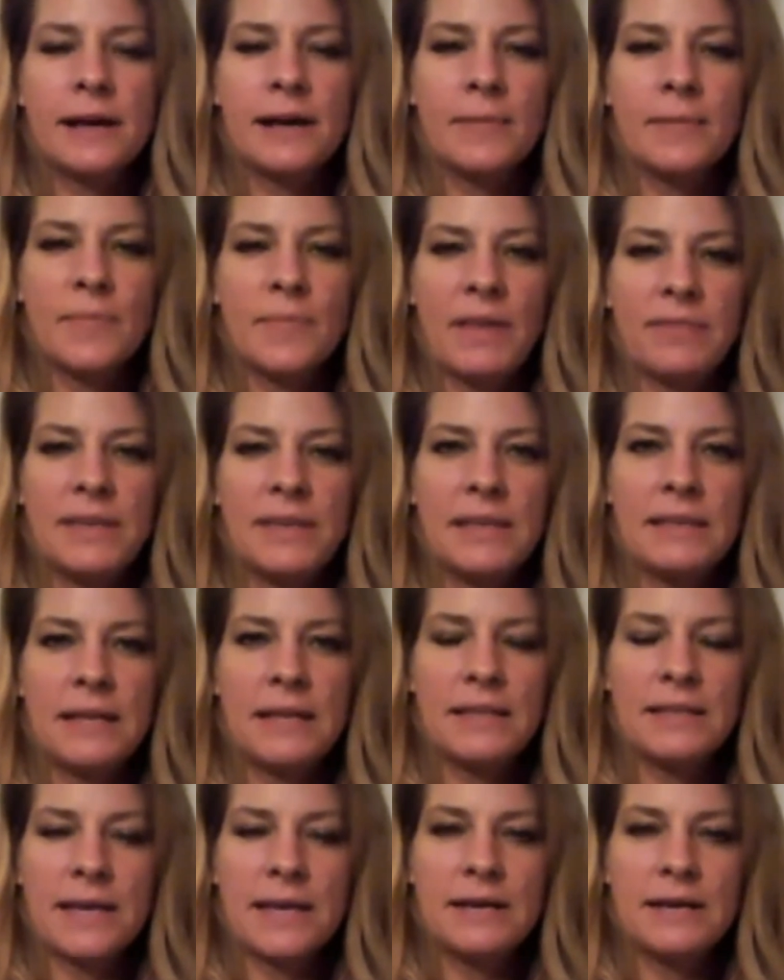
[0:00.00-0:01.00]
I think
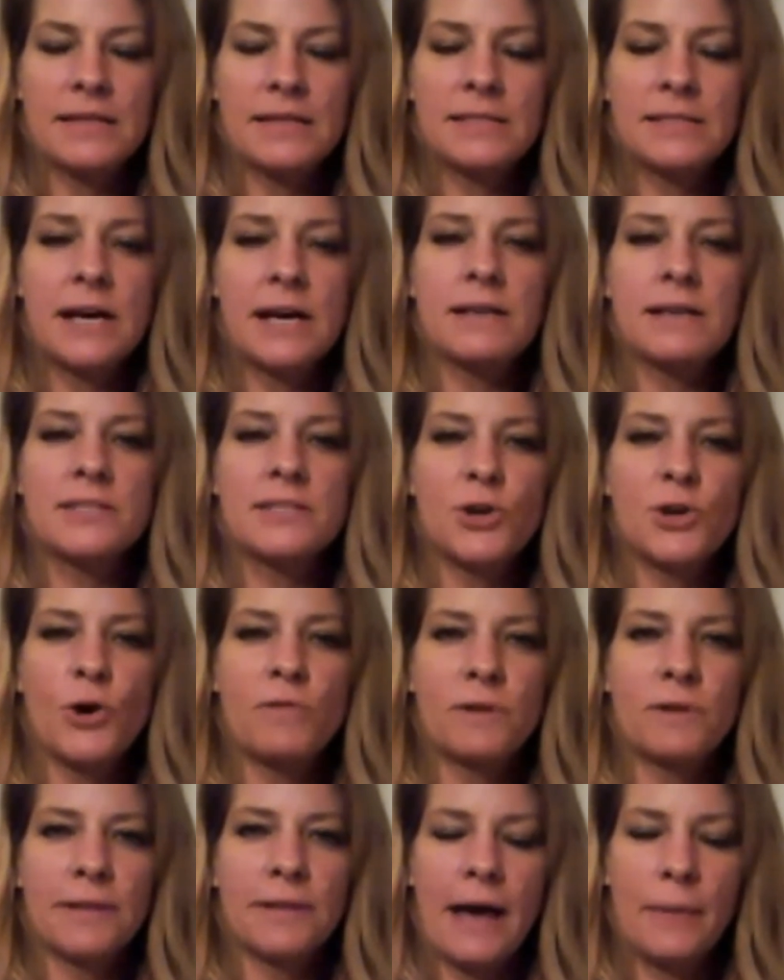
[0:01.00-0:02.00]
that does
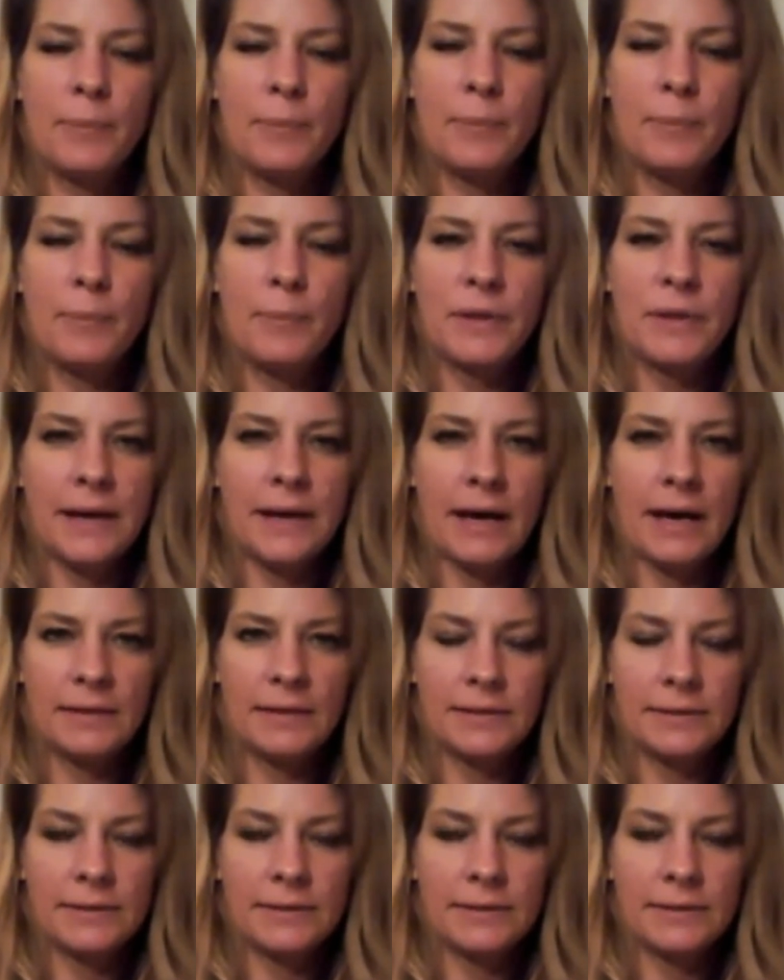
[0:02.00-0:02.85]
overlap a lot.